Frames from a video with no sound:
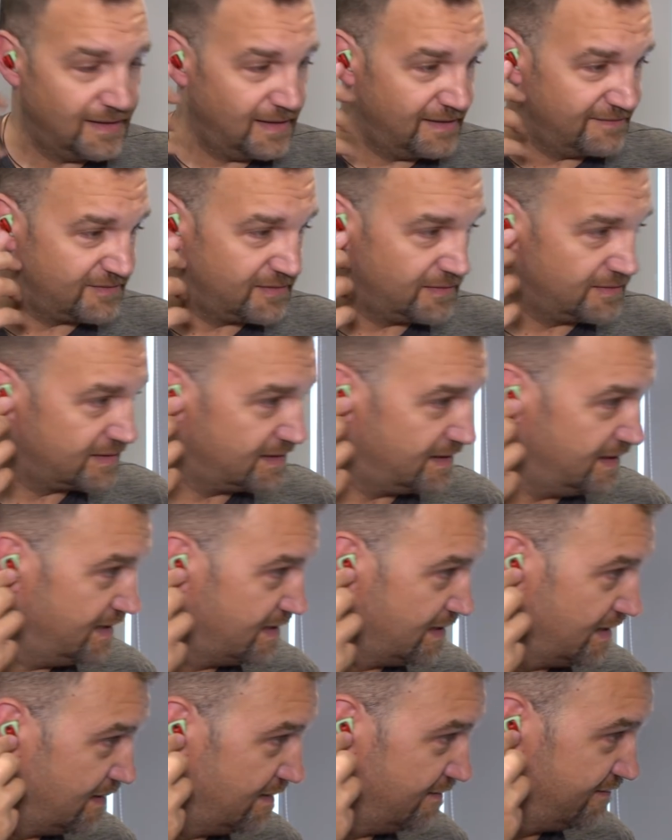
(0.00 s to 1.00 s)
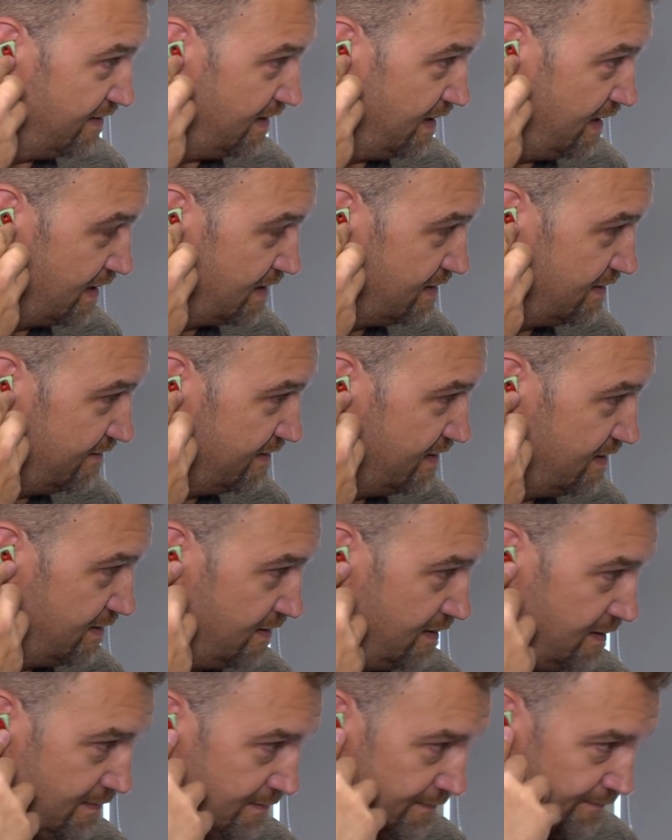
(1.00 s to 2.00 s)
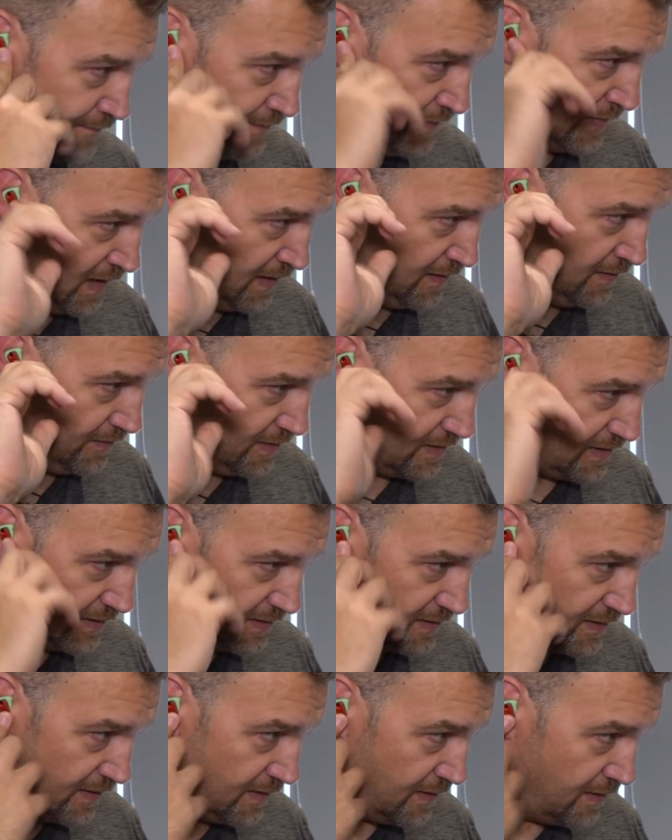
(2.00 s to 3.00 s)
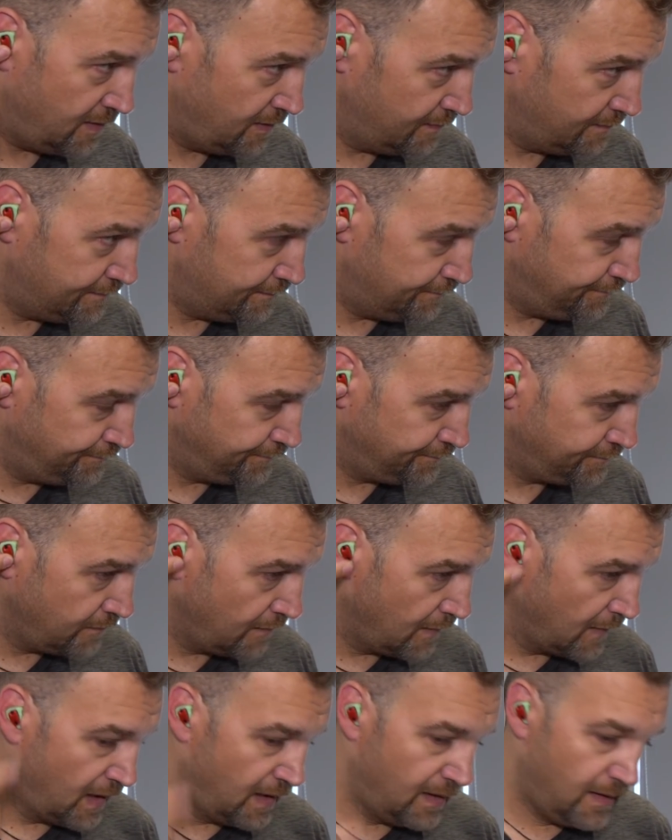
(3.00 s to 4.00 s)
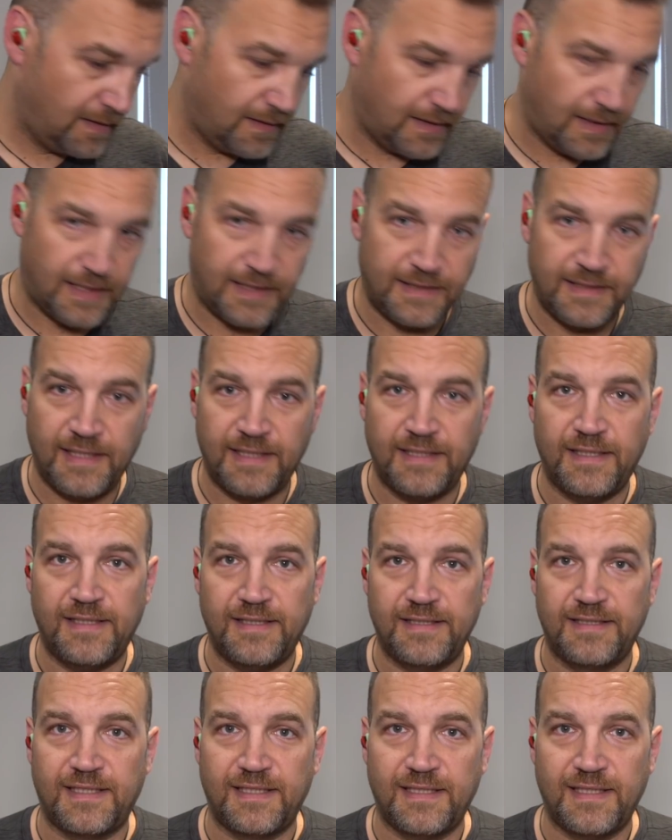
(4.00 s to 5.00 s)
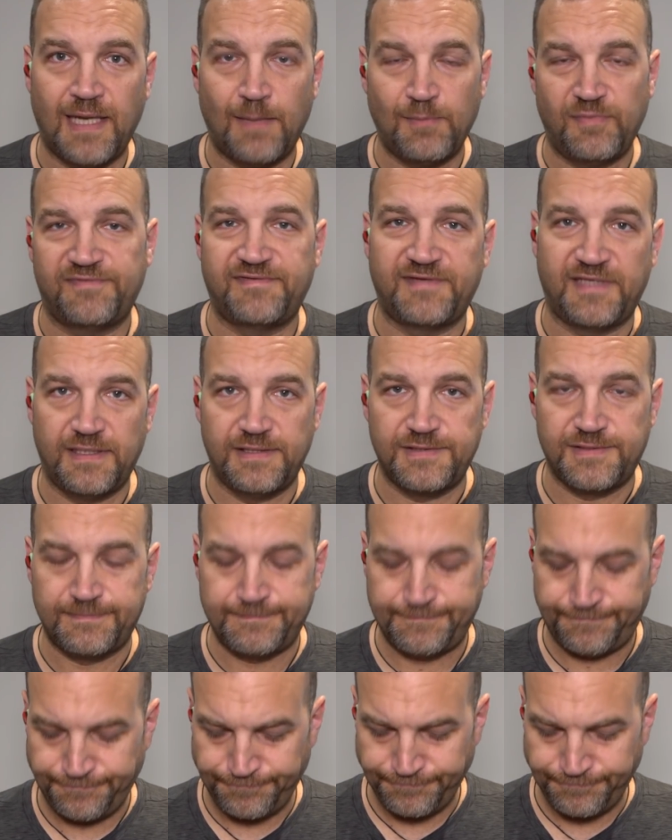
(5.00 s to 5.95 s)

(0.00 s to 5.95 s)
And of course these have an active insert, which I can turn on, and then I get amplification.